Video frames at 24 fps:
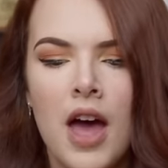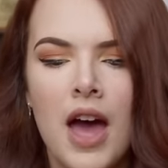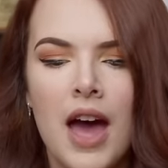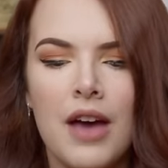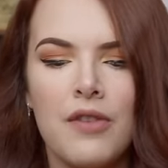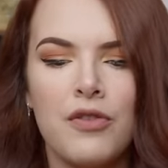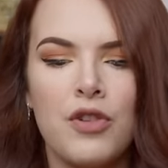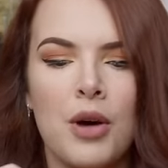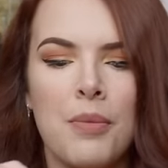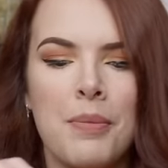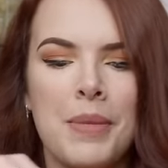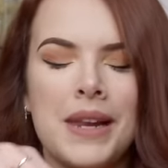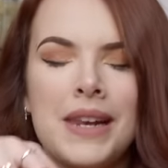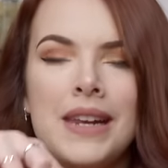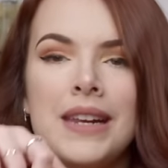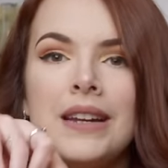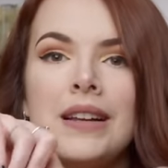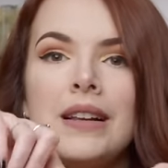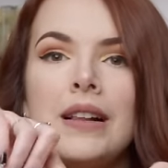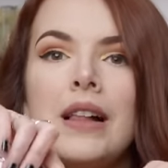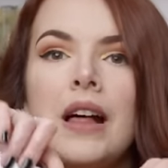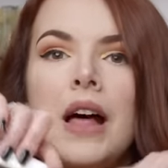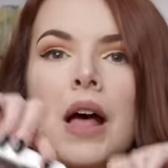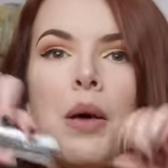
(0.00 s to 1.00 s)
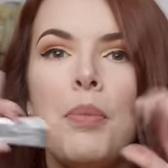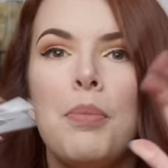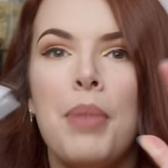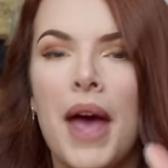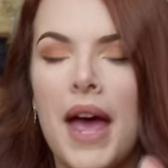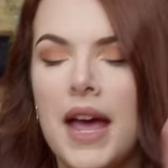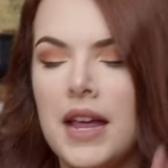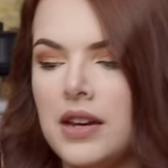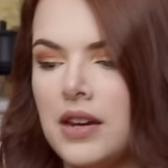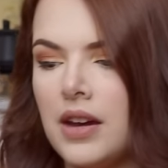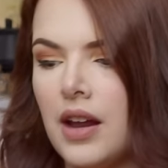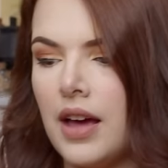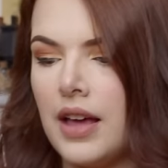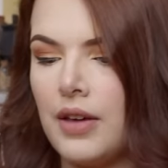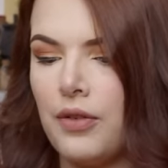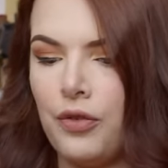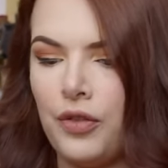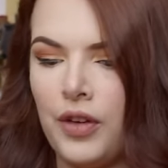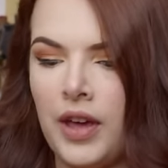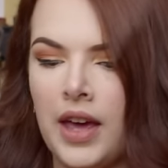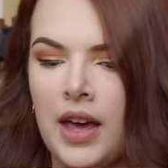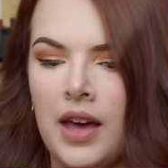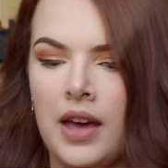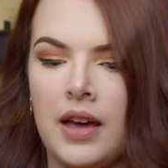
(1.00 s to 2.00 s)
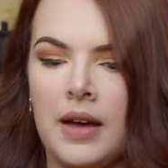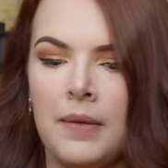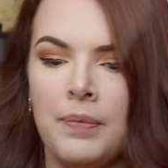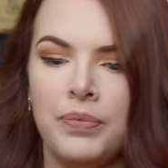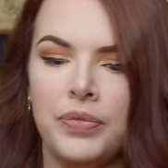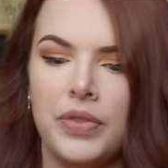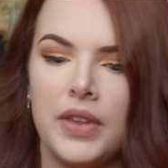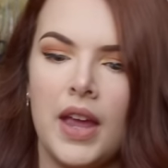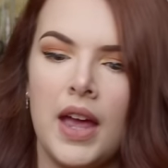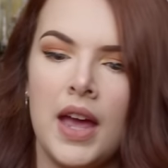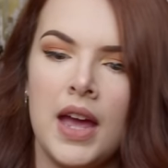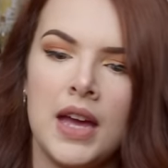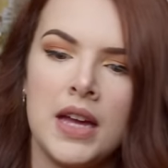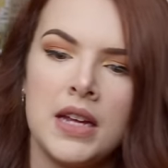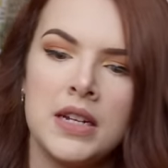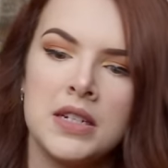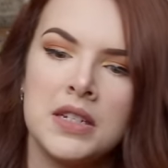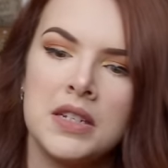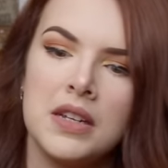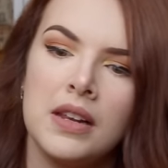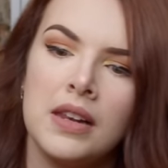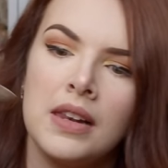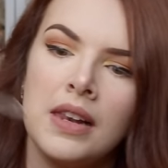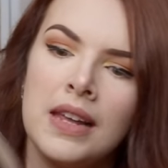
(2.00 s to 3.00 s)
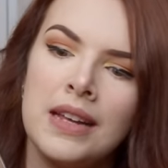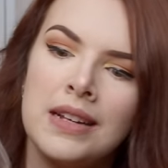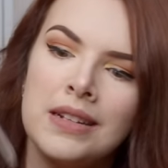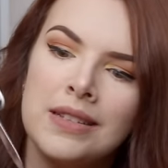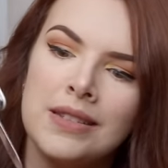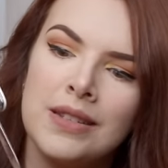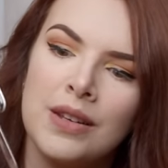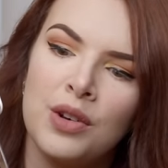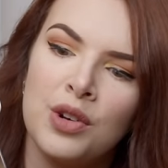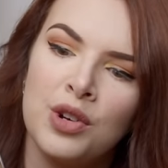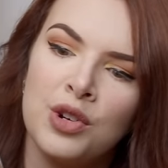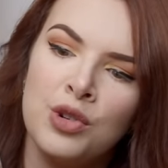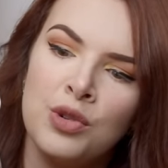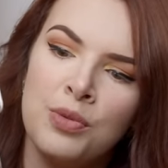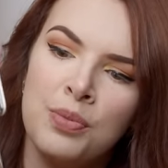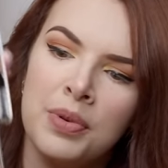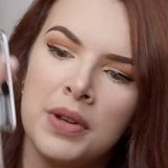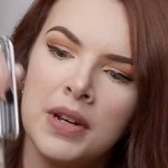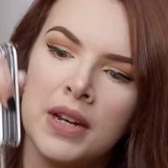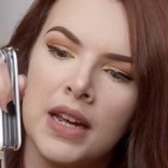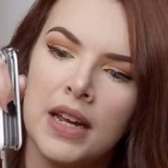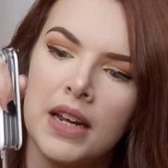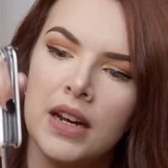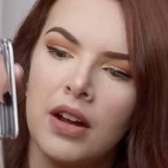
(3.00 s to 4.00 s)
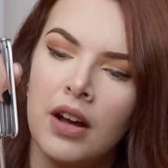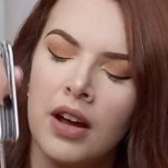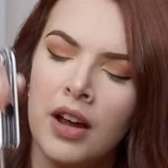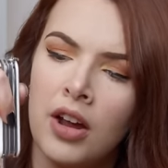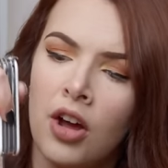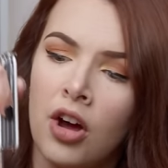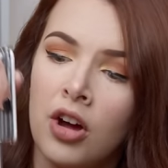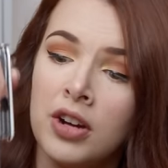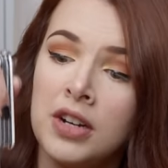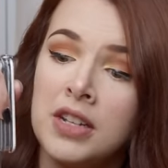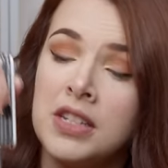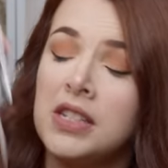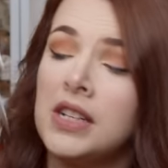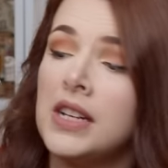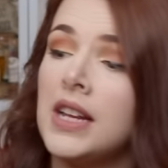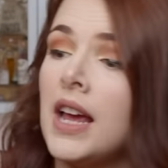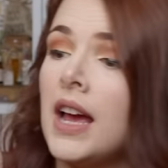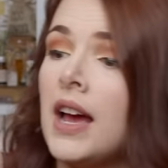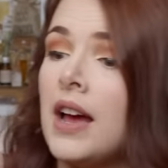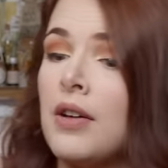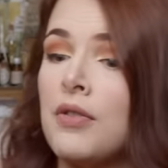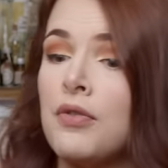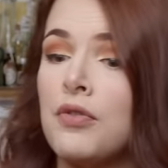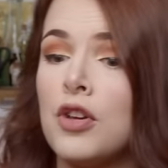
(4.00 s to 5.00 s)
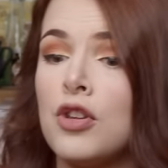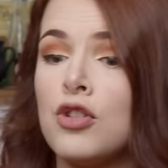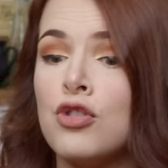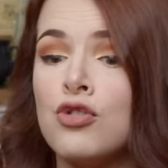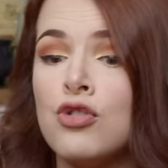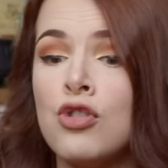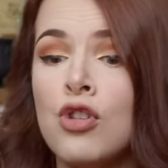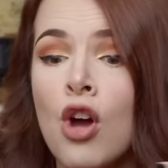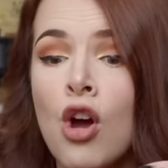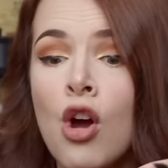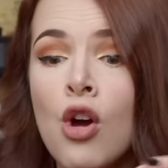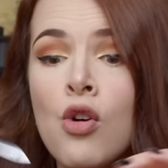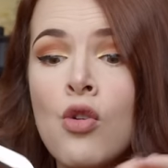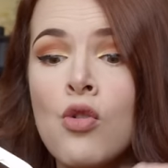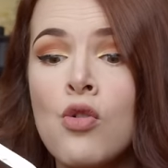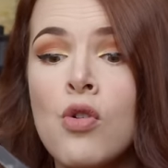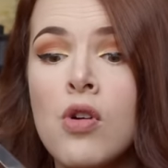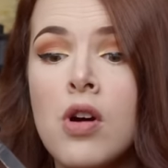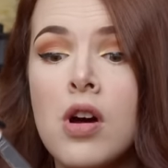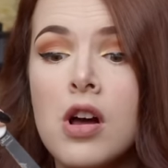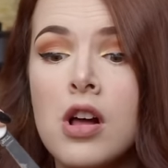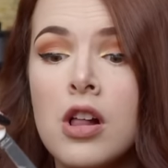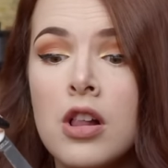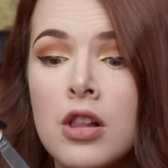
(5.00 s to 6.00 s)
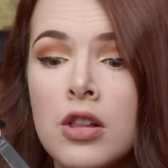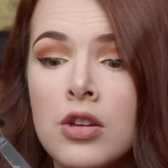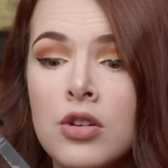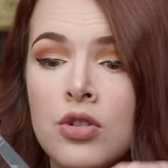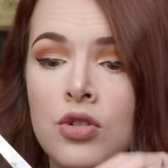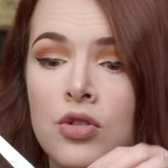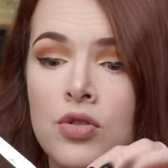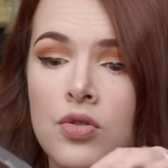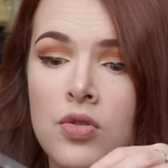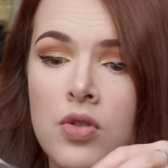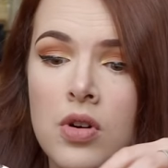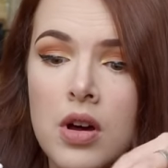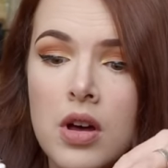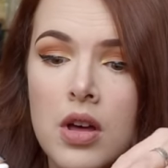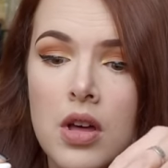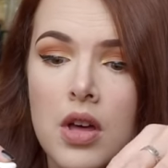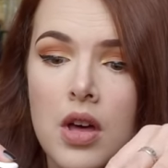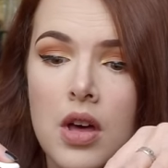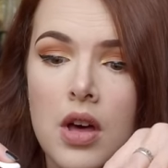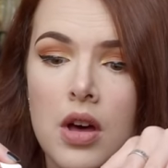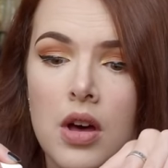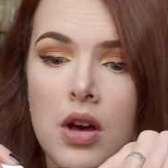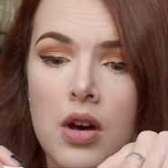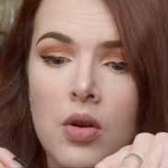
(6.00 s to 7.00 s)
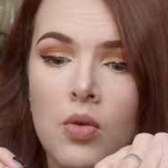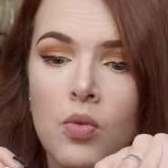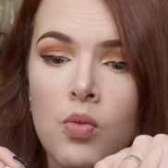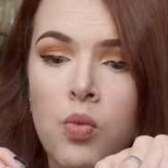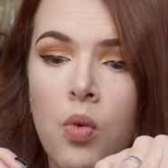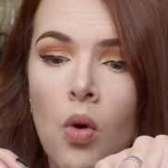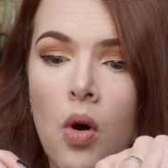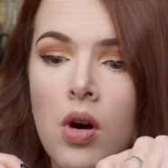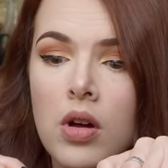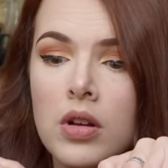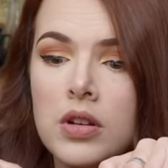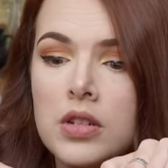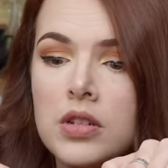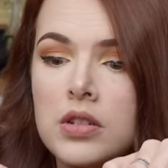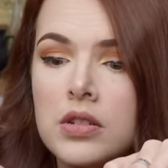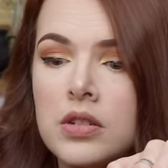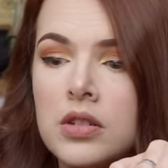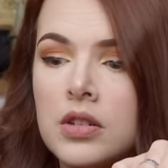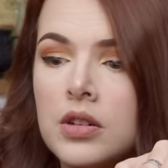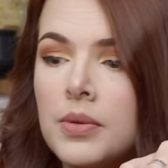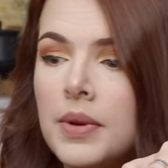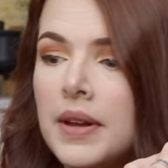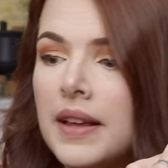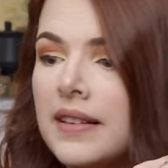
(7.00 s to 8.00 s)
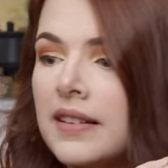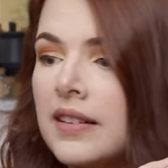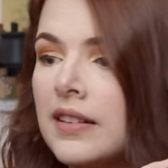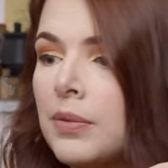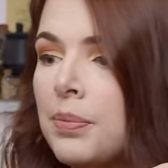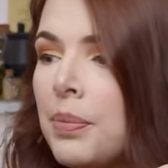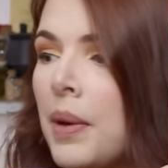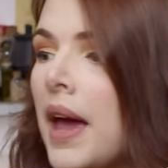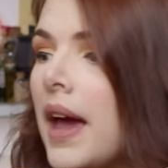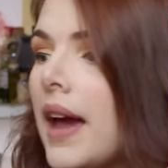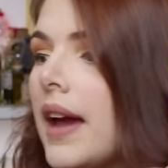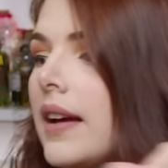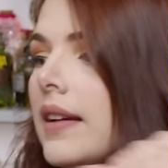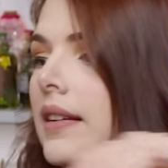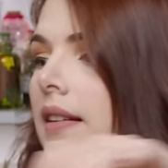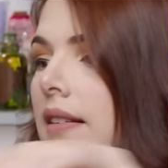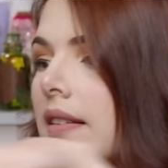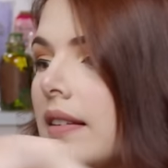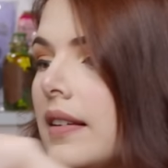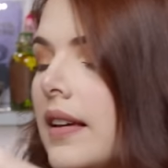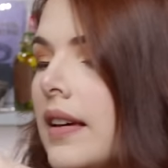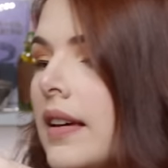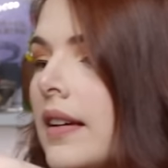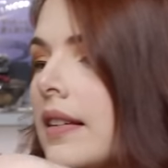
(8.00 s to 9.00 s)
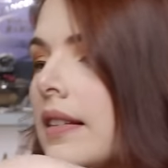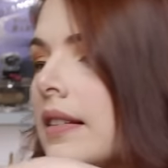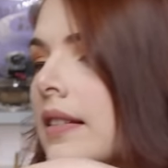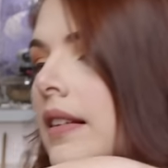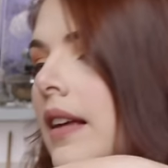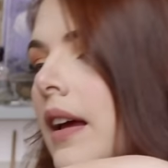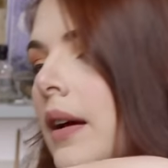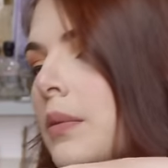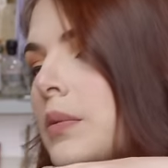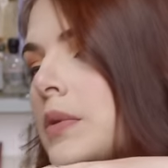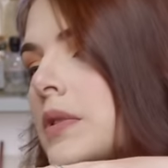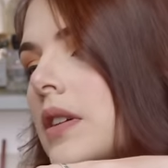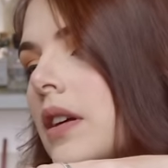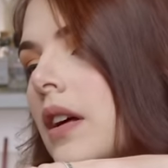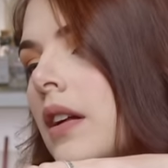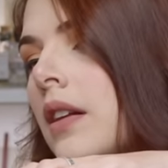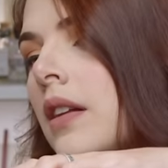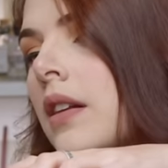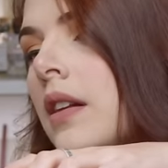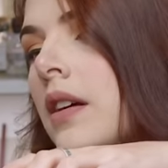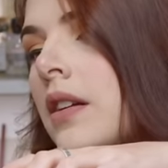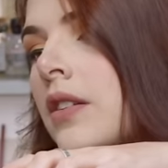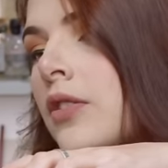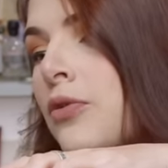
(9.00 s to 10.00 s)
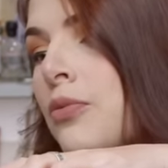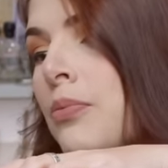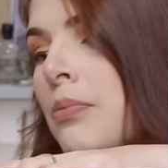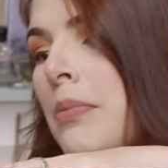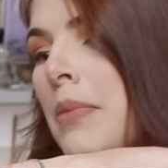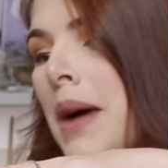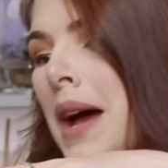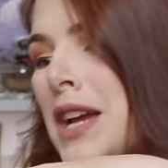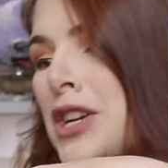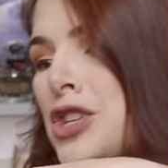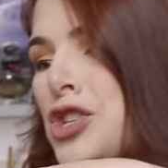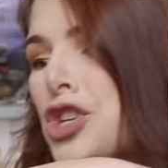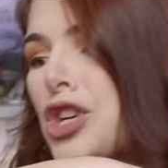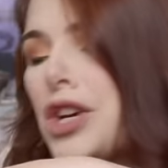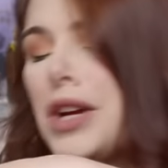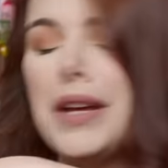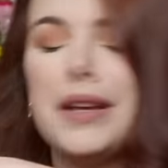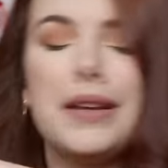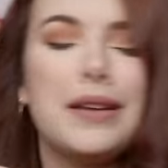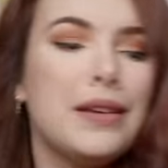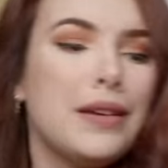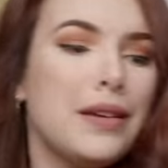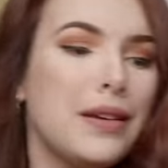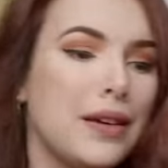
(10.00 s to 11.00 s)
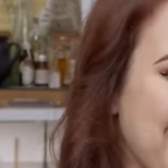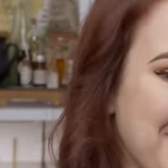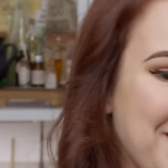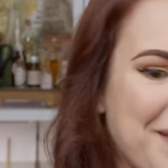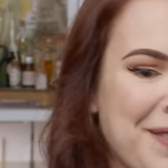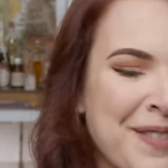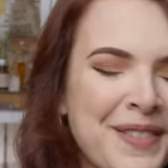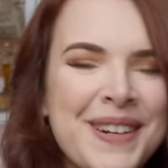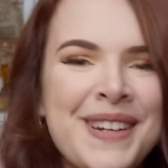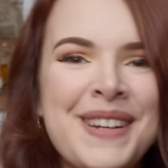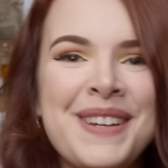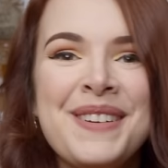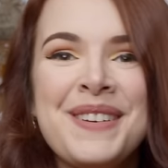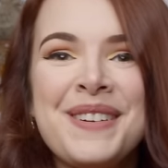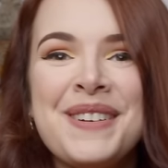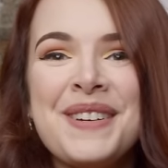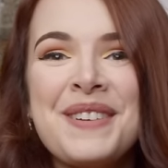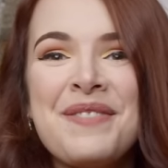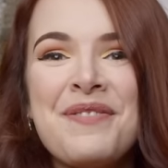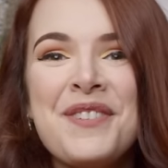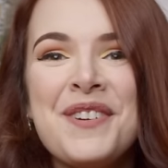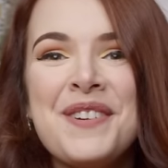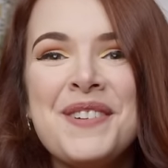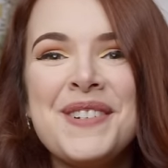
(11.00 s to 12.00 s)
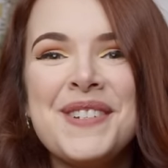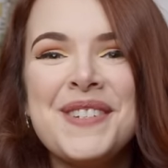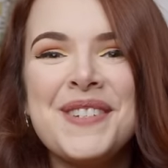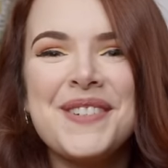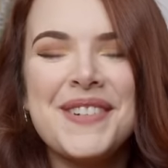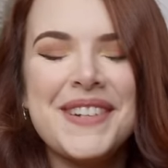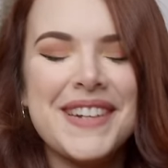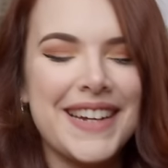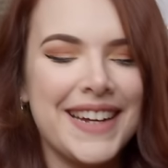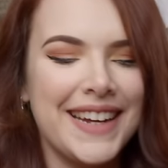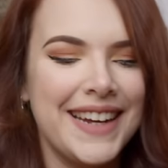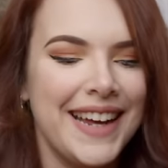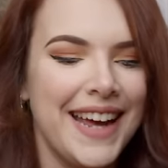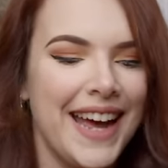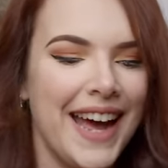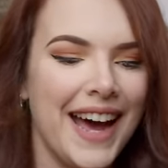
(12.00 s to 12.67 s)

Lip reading: I've got my little pen knife here and let's open it. I honestly have no clue what to expect except a lot of magic. Yeah, I'm really looking forward to it.